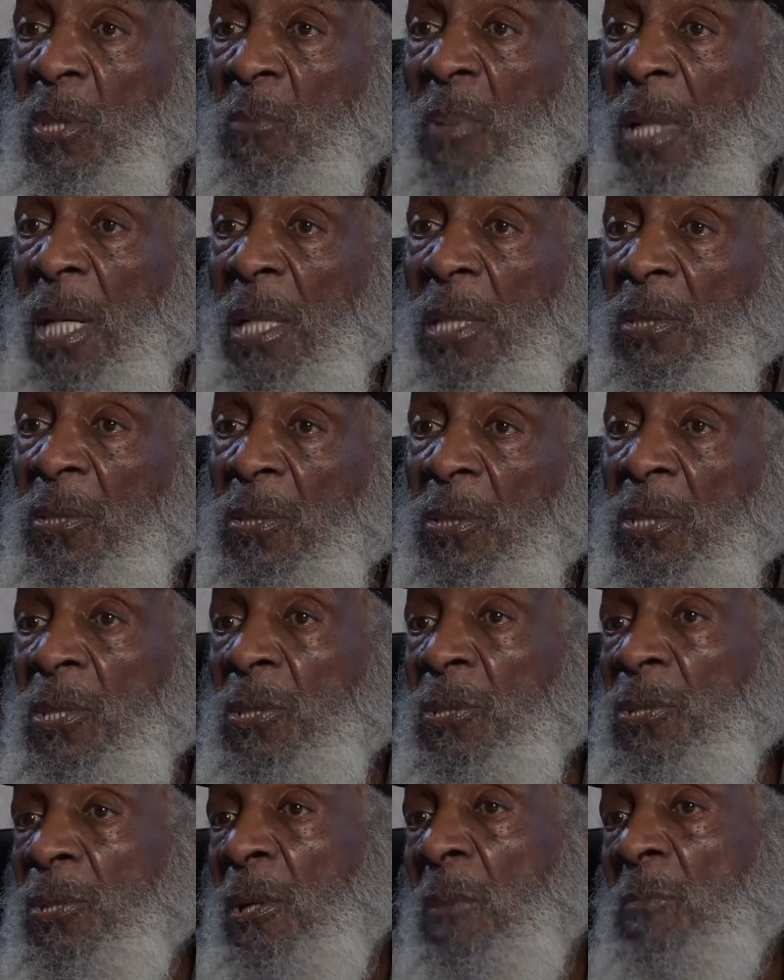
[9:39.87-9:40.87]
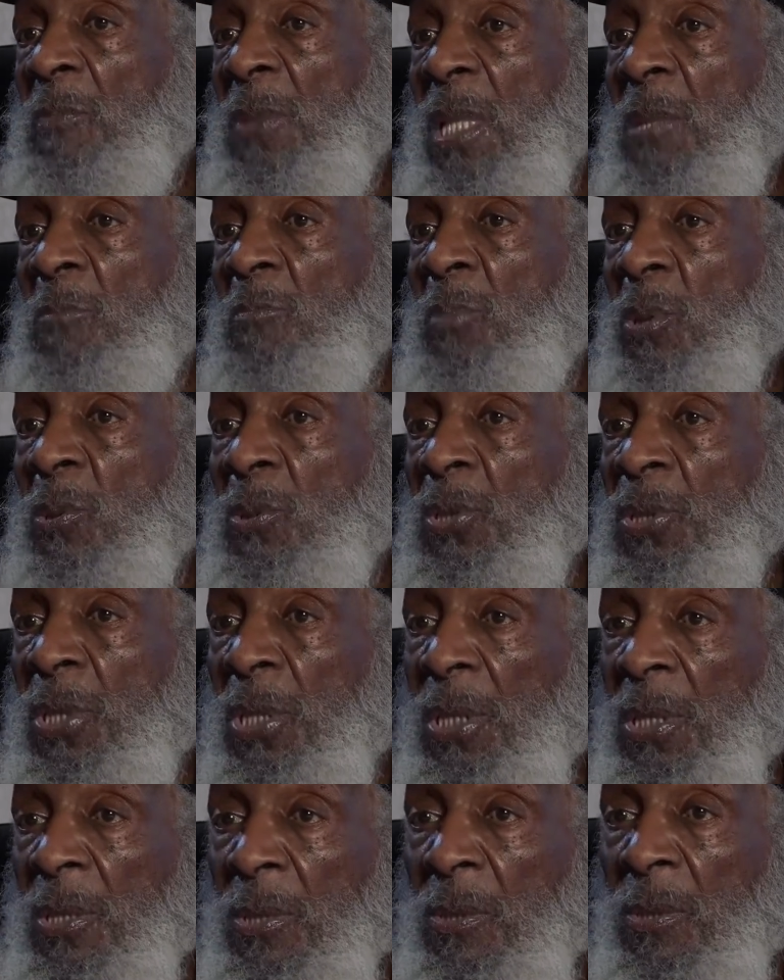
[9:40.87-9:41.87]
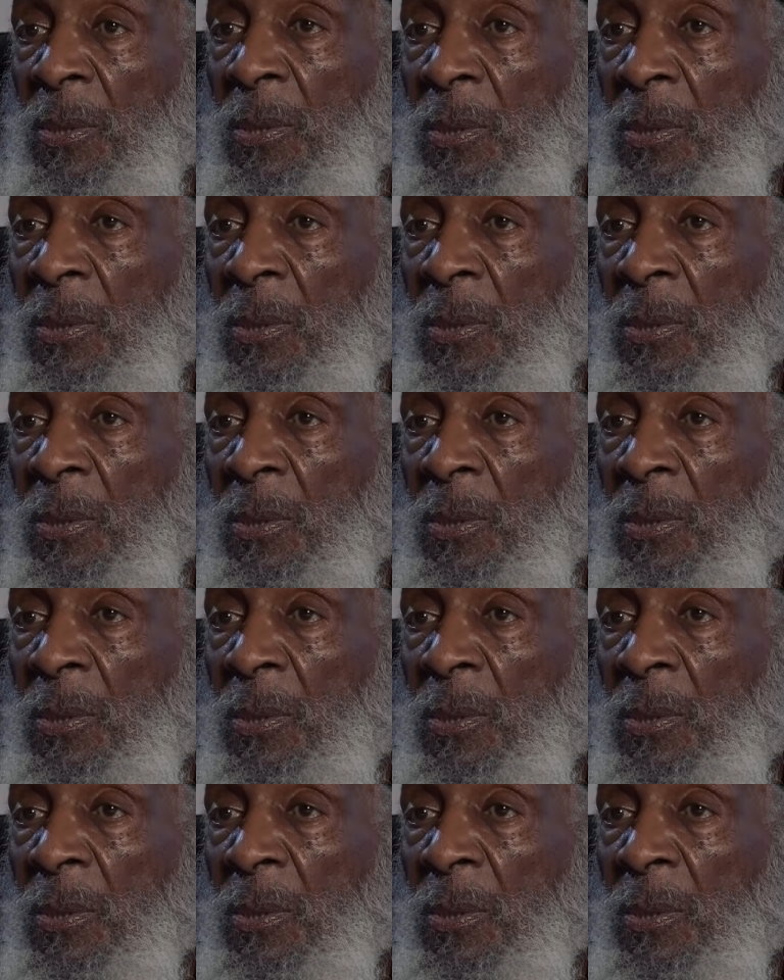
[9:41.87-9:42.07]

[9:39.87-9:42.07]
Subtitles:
in your pocket till you dump that bullshit.